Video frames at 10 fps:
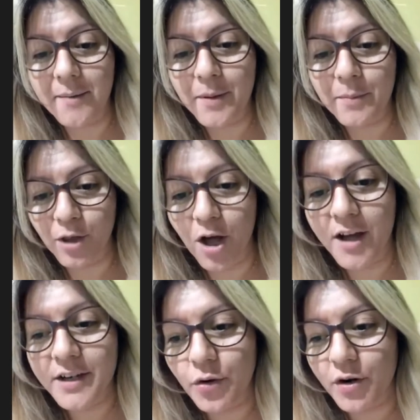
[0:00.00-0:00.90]

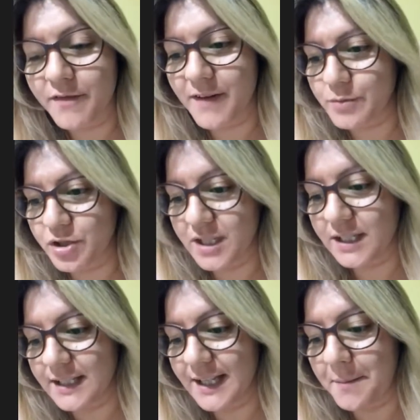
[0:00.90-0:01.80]
blonde, or if I'm just
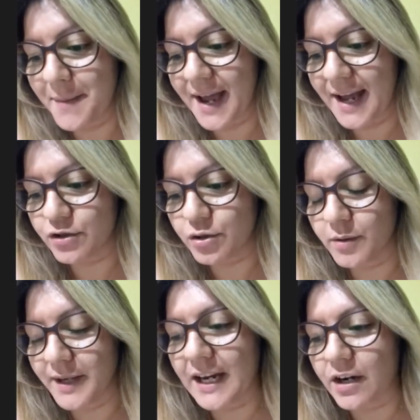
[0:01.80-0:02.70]
gonna let my
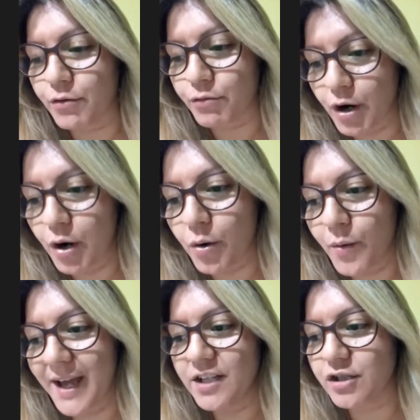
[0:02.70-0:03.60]
actual hair
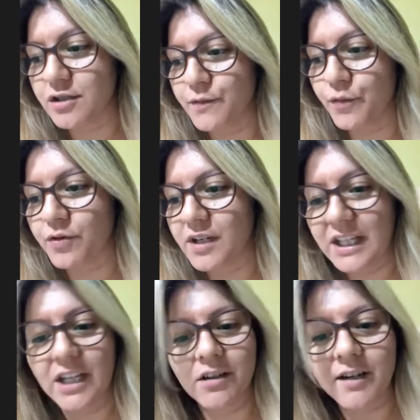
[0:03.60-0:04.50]
grow and just for a
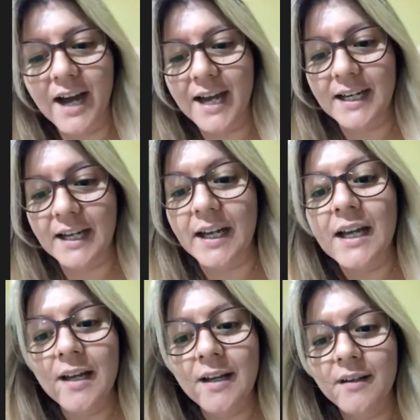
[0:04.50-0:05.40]
year kind of
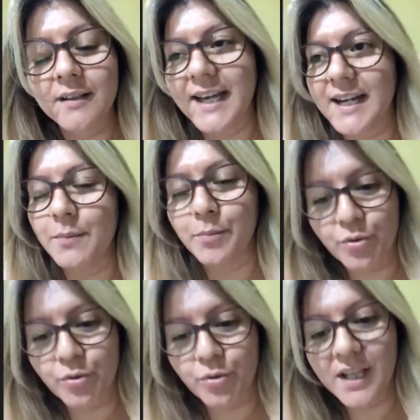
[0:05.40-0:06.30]
let it
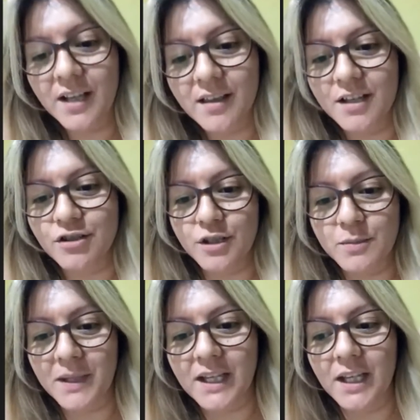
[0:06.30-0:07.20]
breathe and
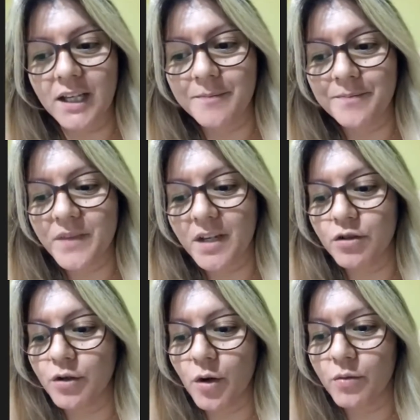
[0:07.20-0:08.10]
just be,
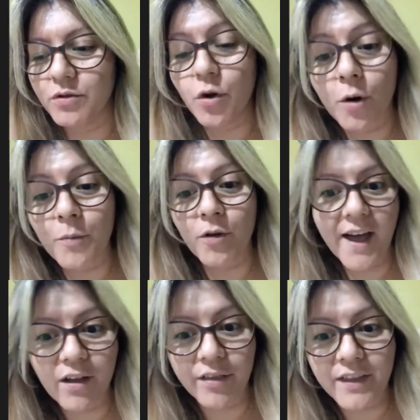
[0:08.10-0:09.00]
normal,
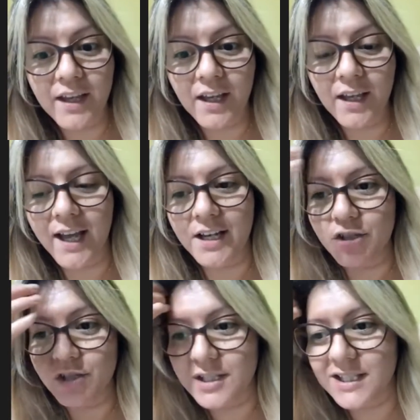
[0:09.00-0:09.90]
healthy, and
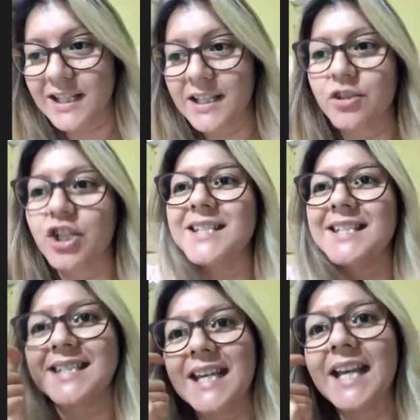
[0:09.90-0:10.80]

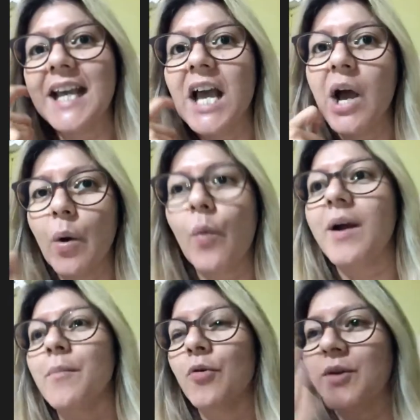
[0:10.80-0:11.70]
just see
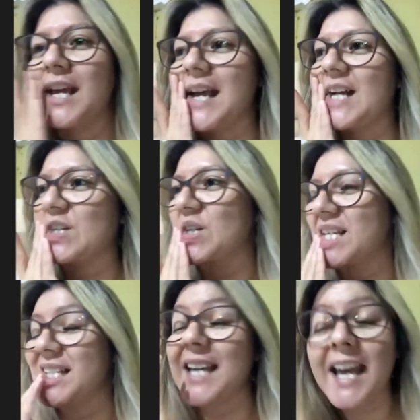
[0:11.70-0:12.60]
where Monat
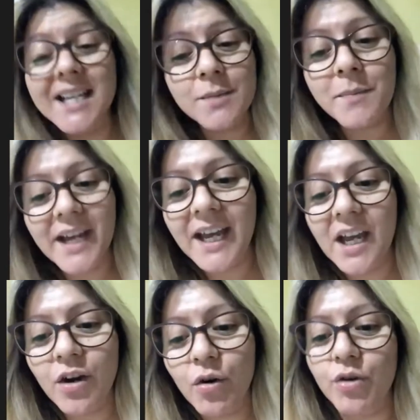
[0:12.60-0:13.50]
actually takes my
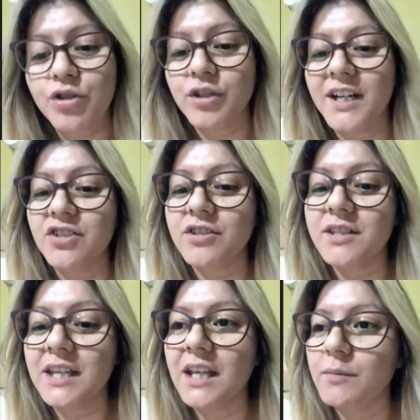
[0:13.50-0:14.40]
hair, or should I
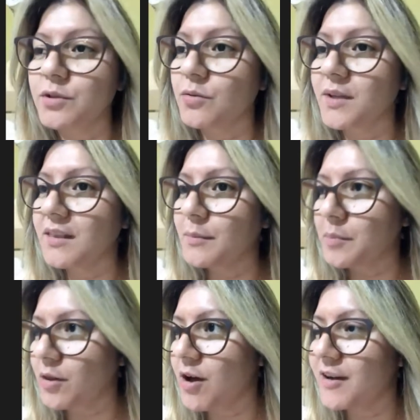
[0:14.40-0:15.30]
just keep doing the
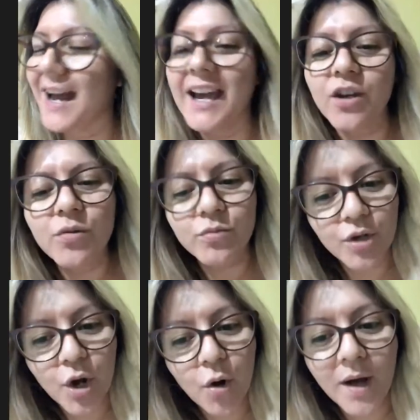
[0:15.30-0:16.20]
blonde? I don't
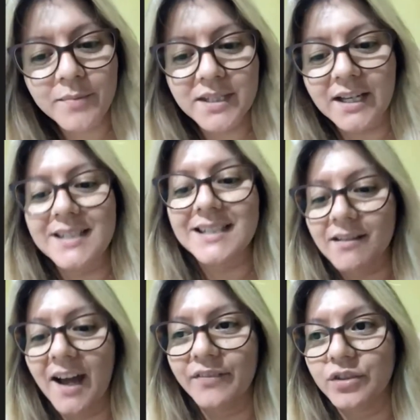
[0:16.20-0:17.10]
know. I
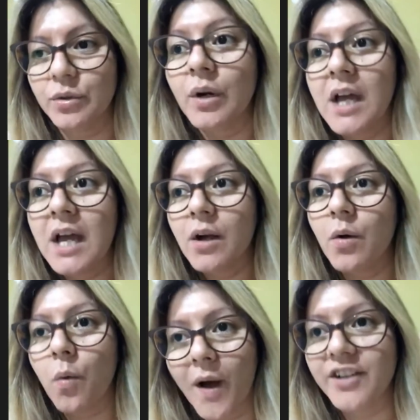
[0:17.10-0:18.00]
still have to
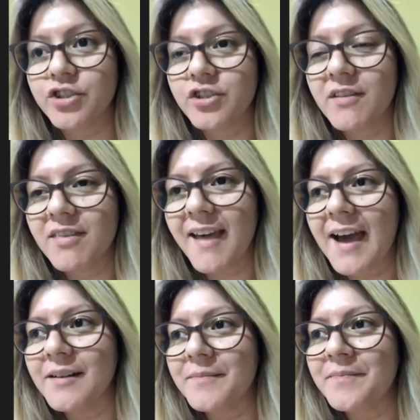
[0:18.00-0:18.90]
question
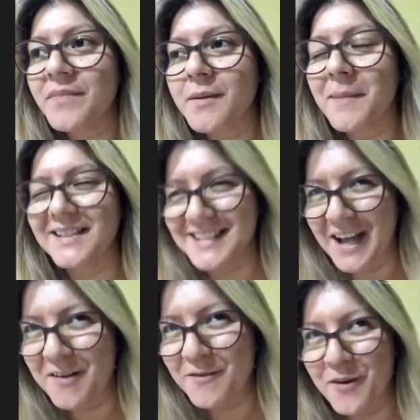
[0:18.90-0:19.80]
that.
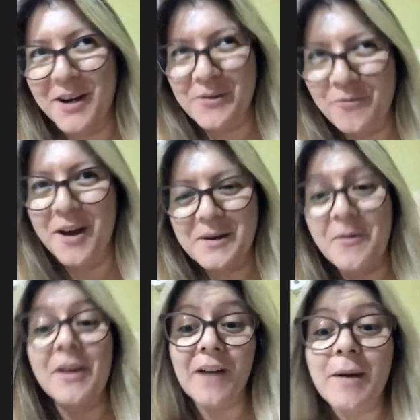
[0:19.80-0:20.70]
myself
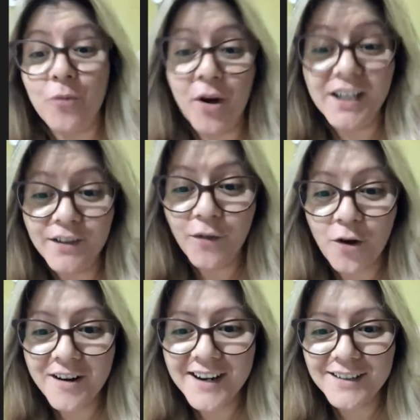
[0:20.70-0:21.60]
if I'm ready
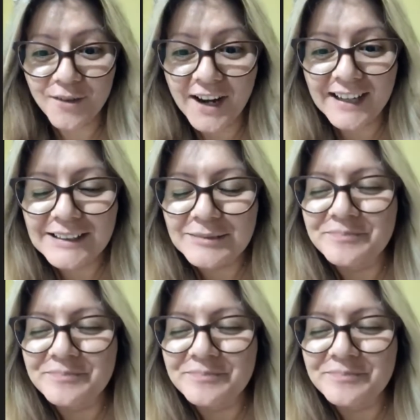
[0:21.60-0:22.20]
for it, right?